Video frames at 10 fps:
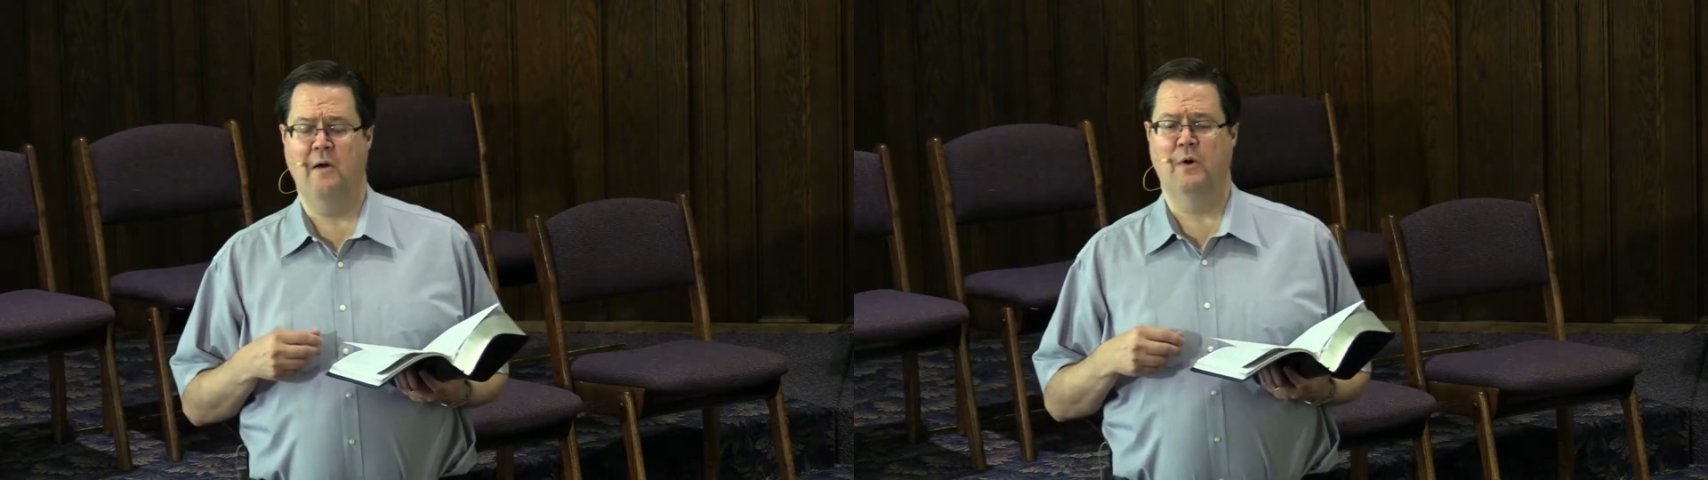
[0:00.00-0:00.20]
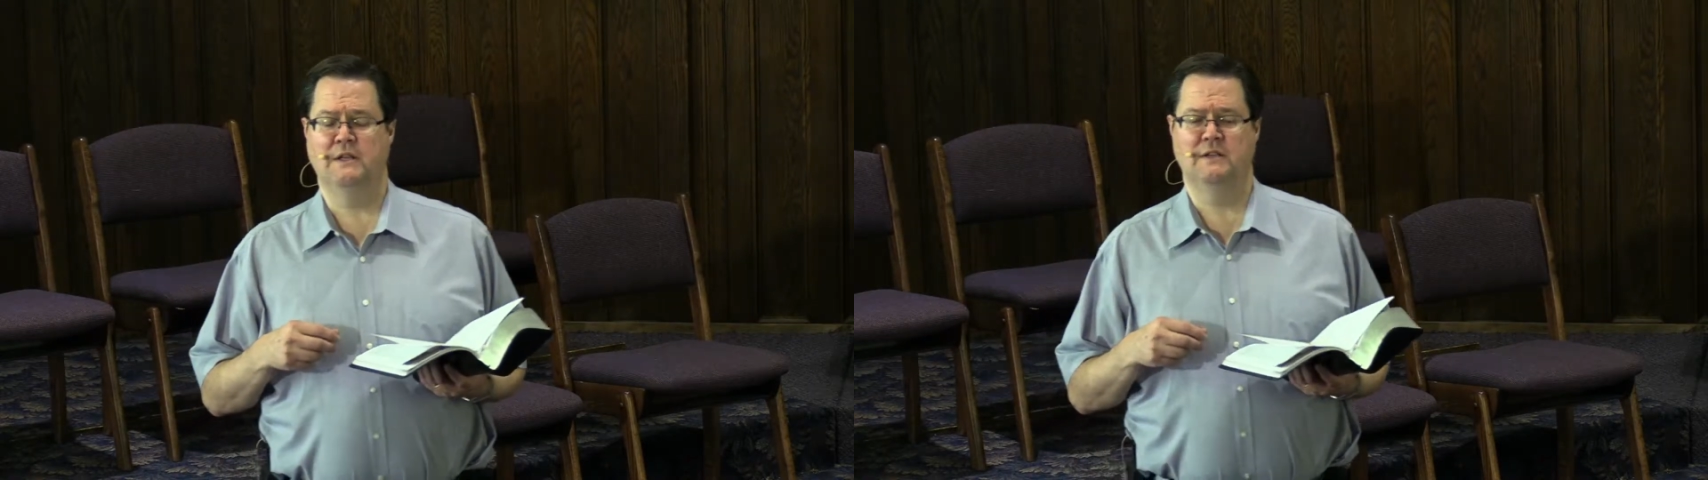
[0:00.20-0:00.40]

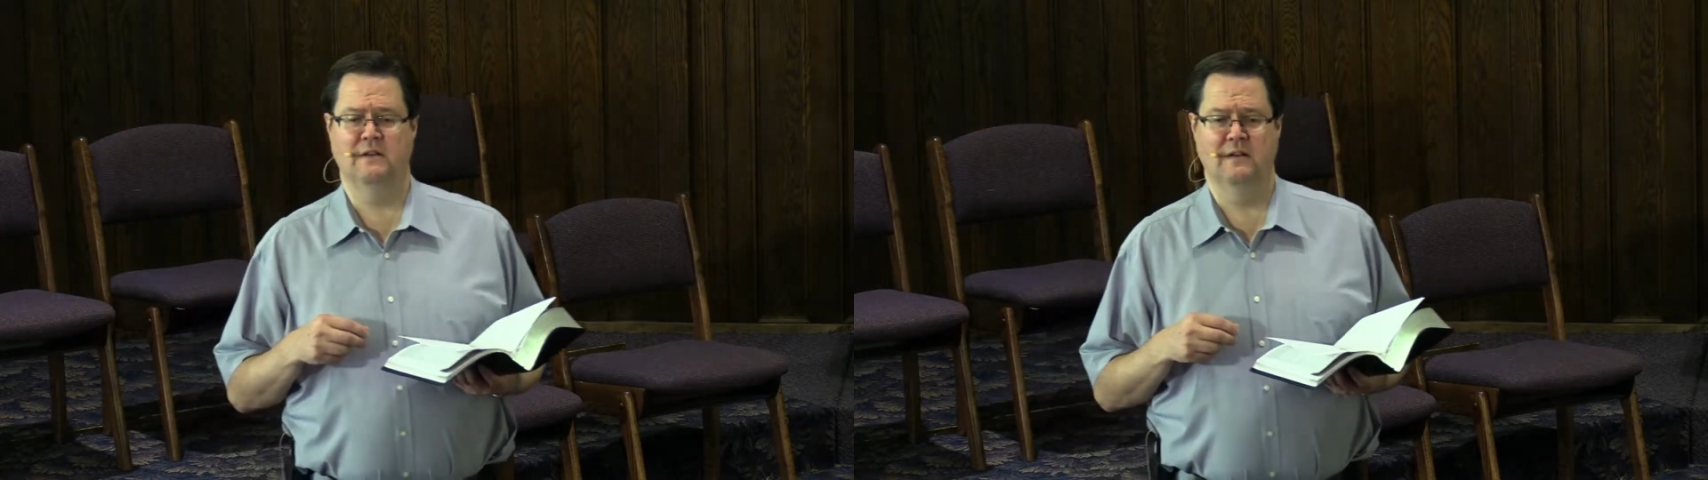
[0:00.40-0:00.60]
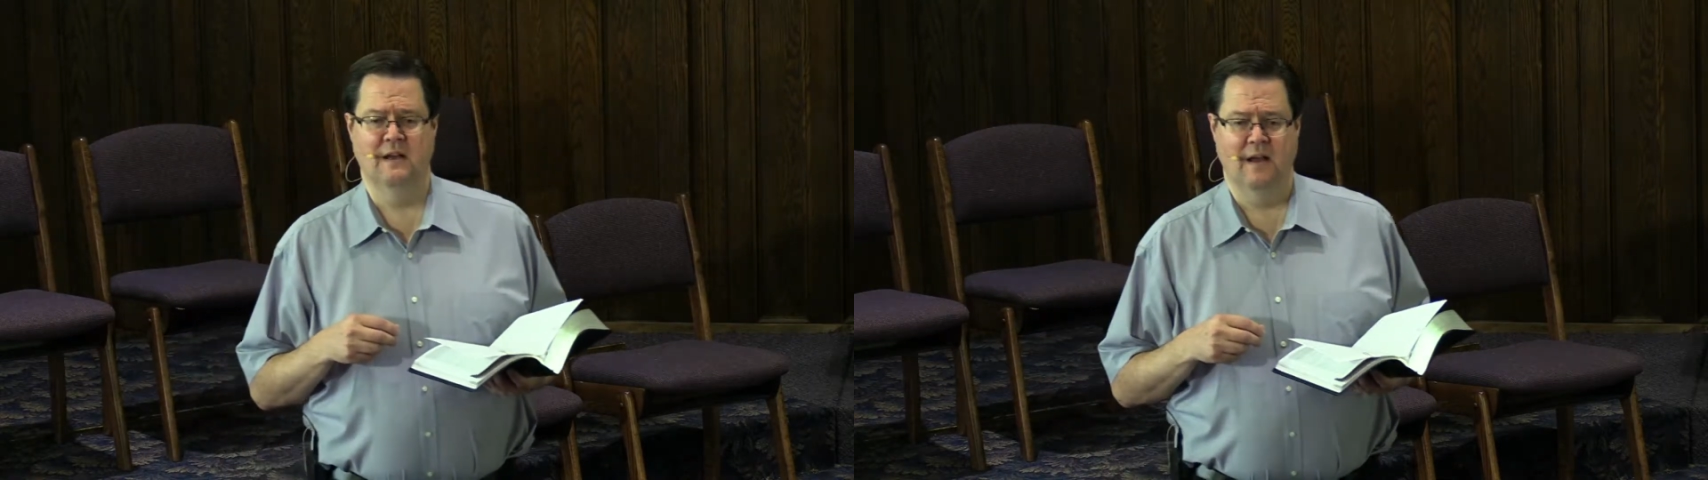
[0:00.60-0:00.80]
went
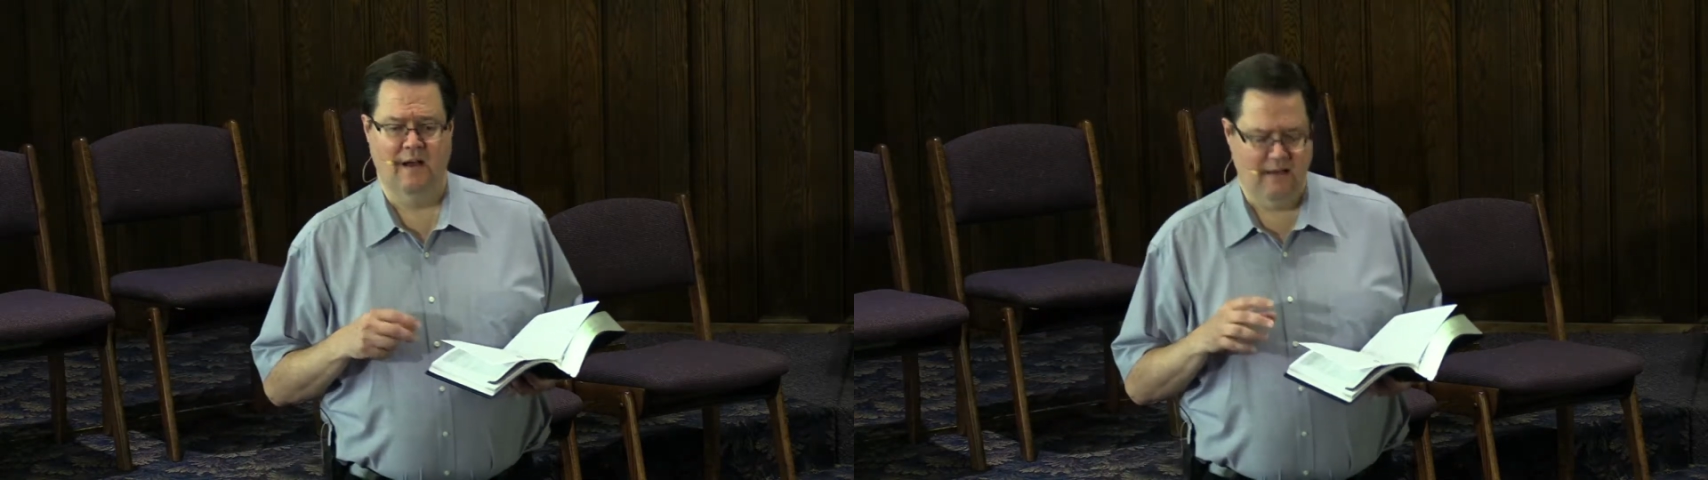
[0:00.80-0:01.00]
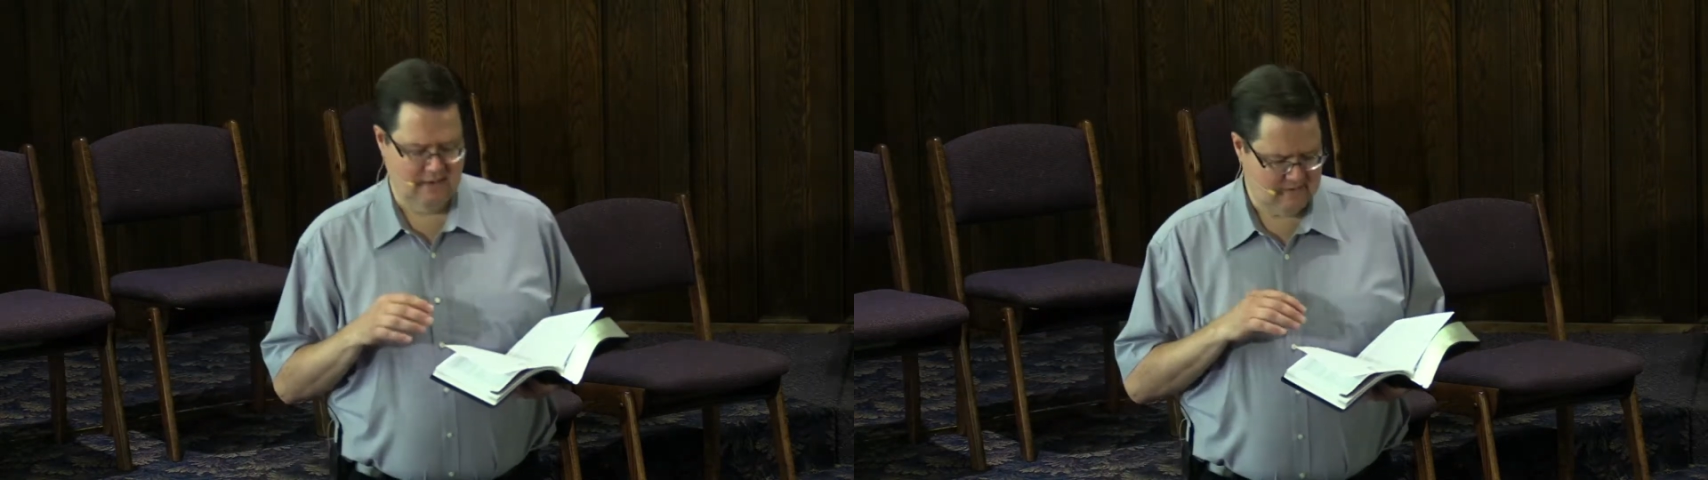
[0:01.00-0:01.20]
to, uh,